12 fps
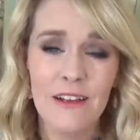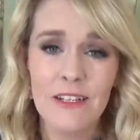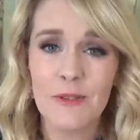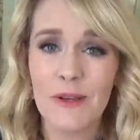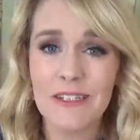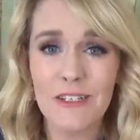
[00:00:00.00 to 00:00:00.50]

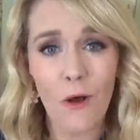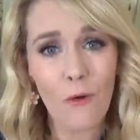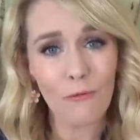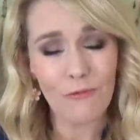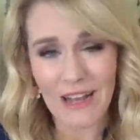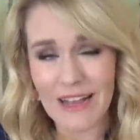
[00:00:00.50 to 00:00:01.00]
So I
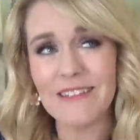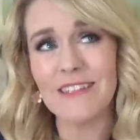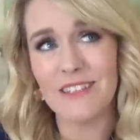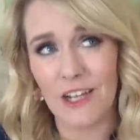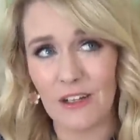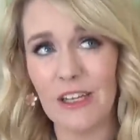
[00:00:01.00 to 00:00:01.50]
don't
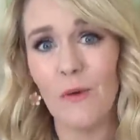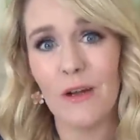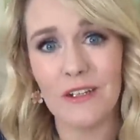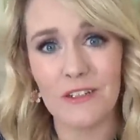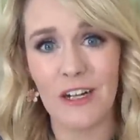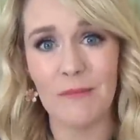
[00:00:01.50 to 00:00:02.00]
necessarily
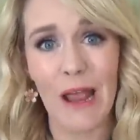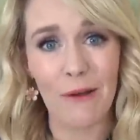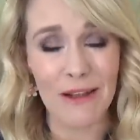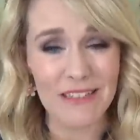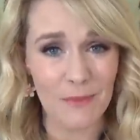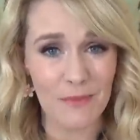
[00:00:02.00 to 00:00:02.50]
want to turn my
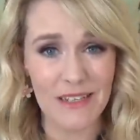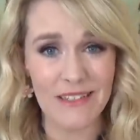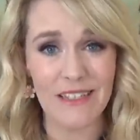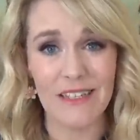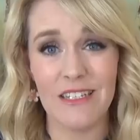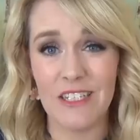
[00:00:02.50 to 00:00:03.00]

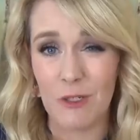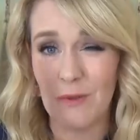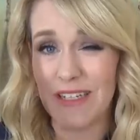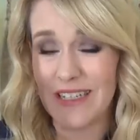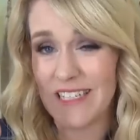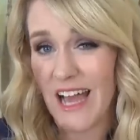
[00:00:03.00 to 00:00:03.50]
recipes
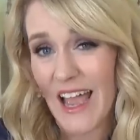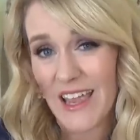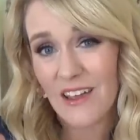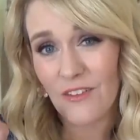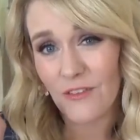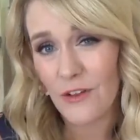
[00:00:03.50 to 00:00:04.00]
into
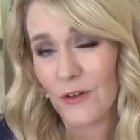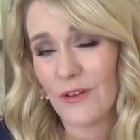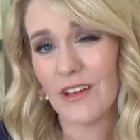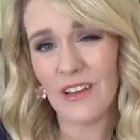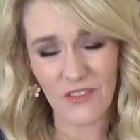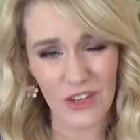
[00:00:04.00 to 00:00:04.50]
diet
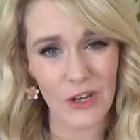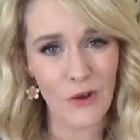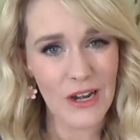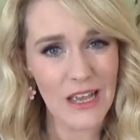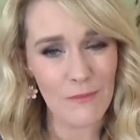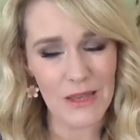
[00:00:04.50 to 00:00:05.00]
food, if you know
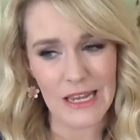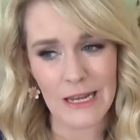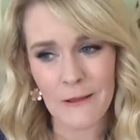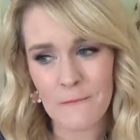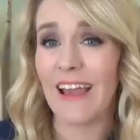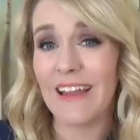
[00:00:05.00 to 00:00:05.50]
what I
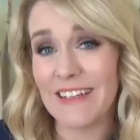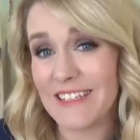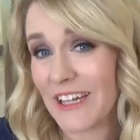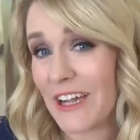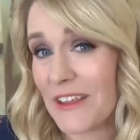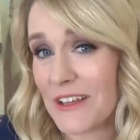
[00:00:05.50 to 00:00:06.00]
mean. And to
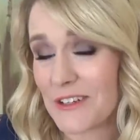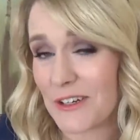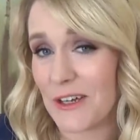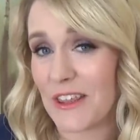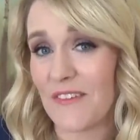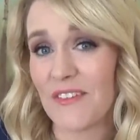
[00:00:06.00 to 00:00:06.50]
tell you the
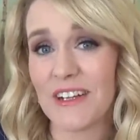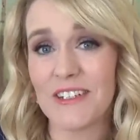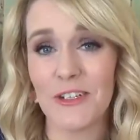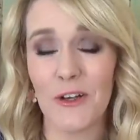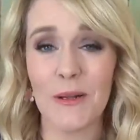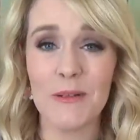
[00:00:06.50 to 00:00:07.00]
truth, if I
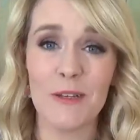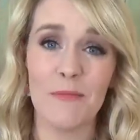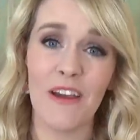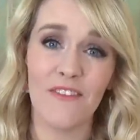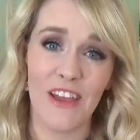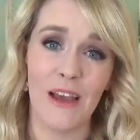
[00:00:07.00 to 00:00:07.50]
showed up to
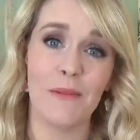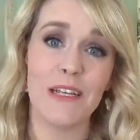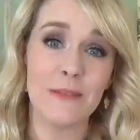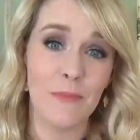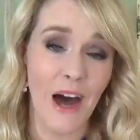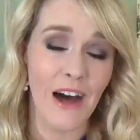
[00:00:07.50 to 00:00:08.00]
my
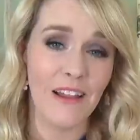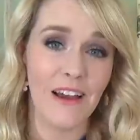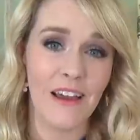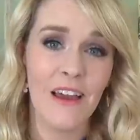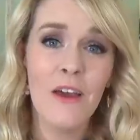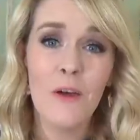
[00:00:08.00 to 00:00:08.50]
family's
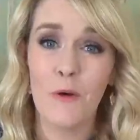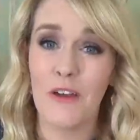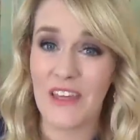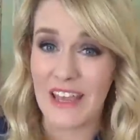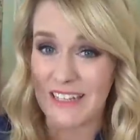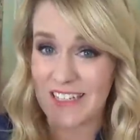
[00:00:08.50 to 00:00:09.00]
potluck with
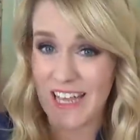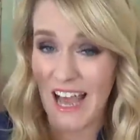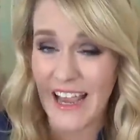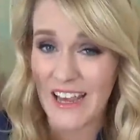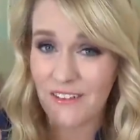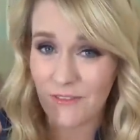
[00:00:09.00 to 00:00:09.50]
a
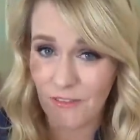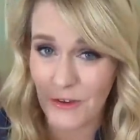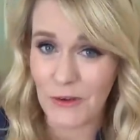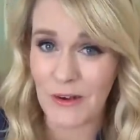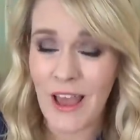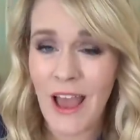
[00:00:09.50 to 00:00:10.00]
diet
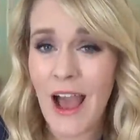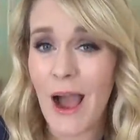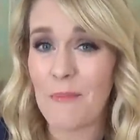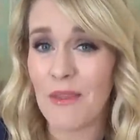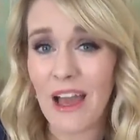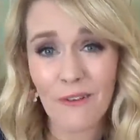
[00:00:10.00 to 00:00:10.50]
food,
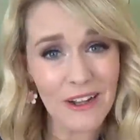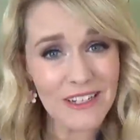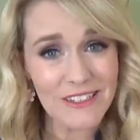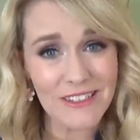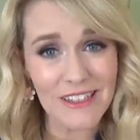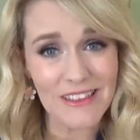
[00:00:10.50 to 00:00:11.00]
I'm not quite
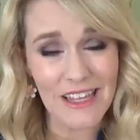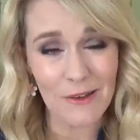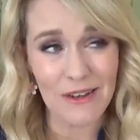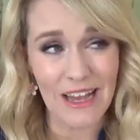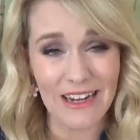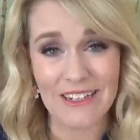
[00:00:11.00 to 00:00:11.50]
sure that they
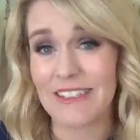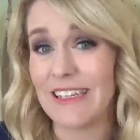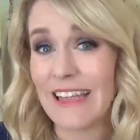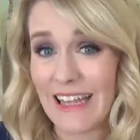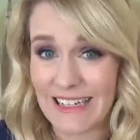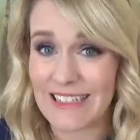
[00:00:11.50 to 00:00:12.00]
would actually
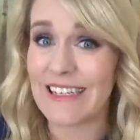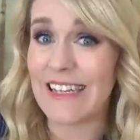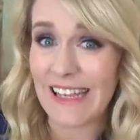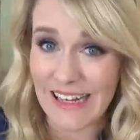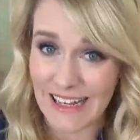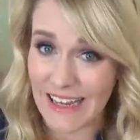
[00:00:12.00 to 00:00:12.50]
like to
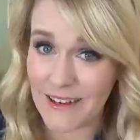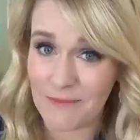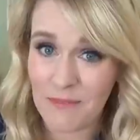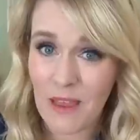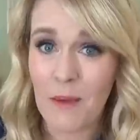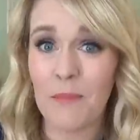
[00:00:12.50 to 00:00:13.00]
eat it.
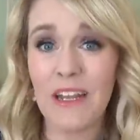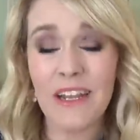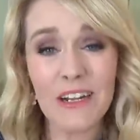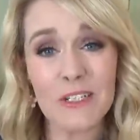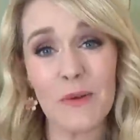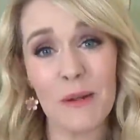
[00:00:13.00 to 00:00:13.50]
But
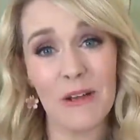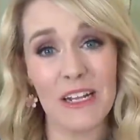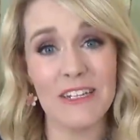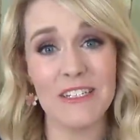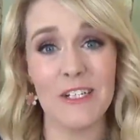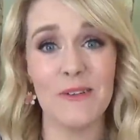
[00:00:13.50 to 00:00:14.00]
here's what I'm
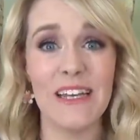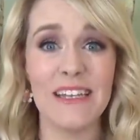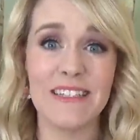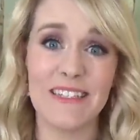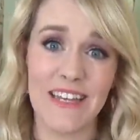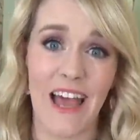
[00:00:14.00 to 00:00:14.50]
gonna do
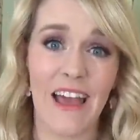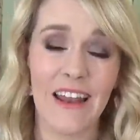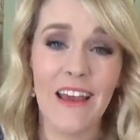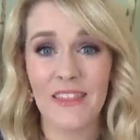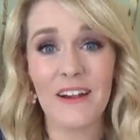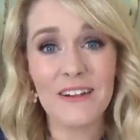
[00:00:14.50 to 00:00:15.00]

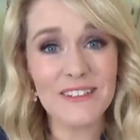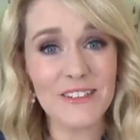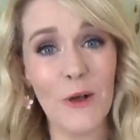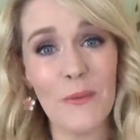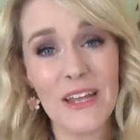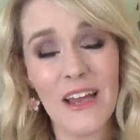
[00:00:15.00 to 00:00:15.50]
instead. There are
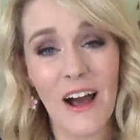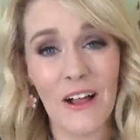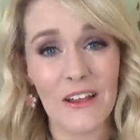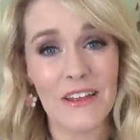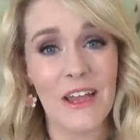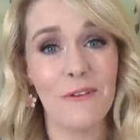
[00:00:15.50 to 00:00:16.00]
so many
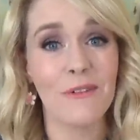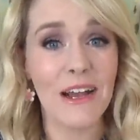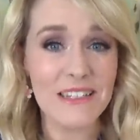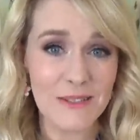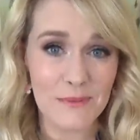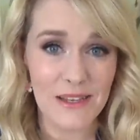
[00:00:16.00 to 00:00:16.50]
holiday
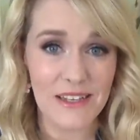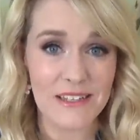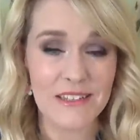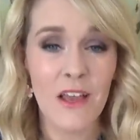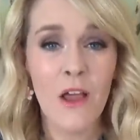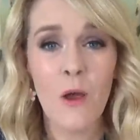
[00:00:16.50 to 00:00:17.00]

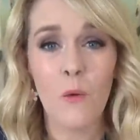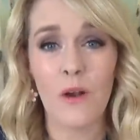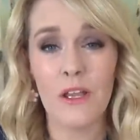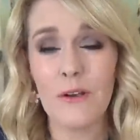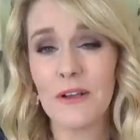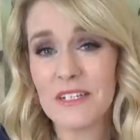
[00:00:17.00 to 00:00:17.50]
recipes where
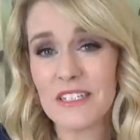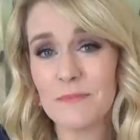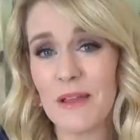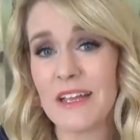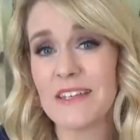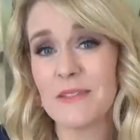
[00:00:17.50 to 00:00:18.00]
you can just
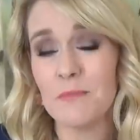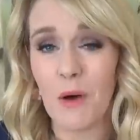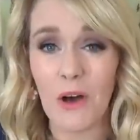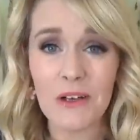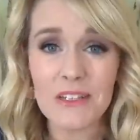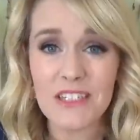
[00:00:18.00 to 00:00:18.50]
make
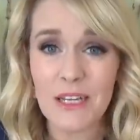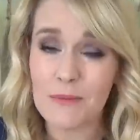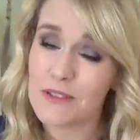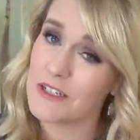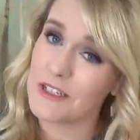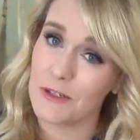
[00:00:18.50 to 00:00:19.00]
small
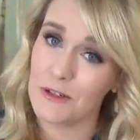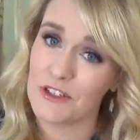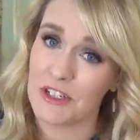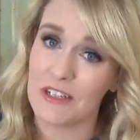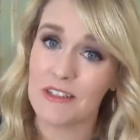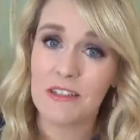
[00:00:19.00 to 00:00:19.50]

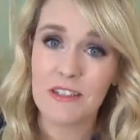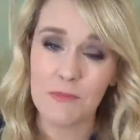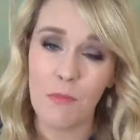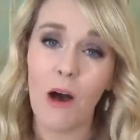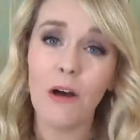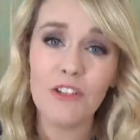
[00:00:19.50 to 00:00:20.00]
substitutions,
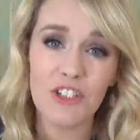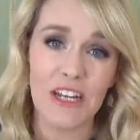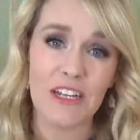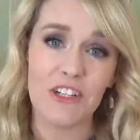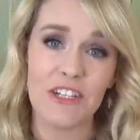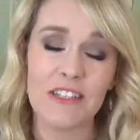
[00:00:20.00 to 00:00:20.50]
small
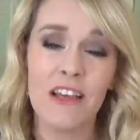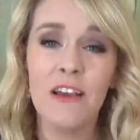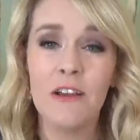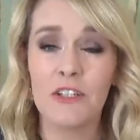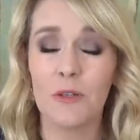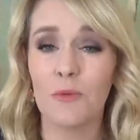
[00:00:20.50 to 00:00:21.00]
changes
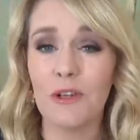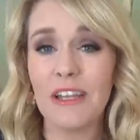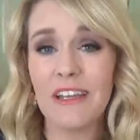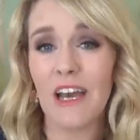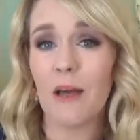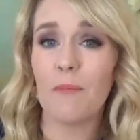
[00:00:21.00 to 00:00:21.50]
to
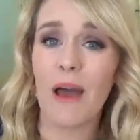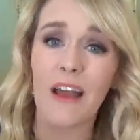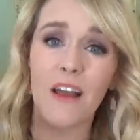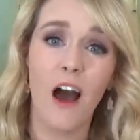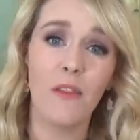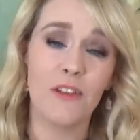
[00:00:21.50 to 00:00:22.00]
really cut
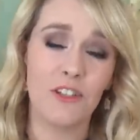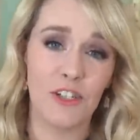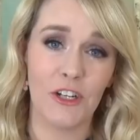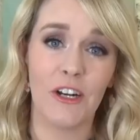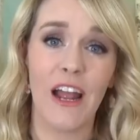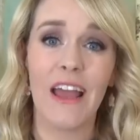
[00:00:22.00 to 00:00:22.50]
back on the
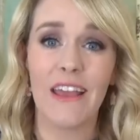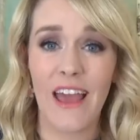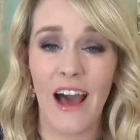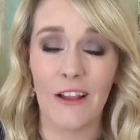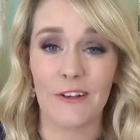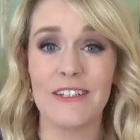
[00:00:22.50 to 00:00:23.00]
sugar and
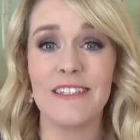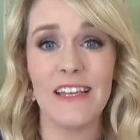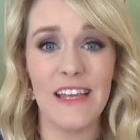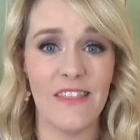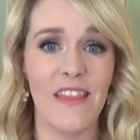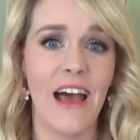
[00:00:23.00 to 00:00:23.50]
calories
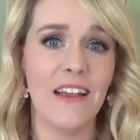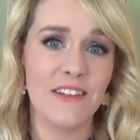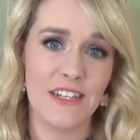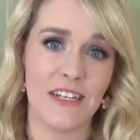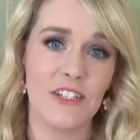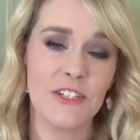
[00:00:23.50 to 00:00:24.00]
in that
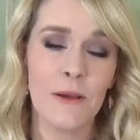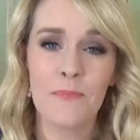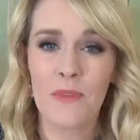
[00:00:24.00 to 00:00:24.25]
dish.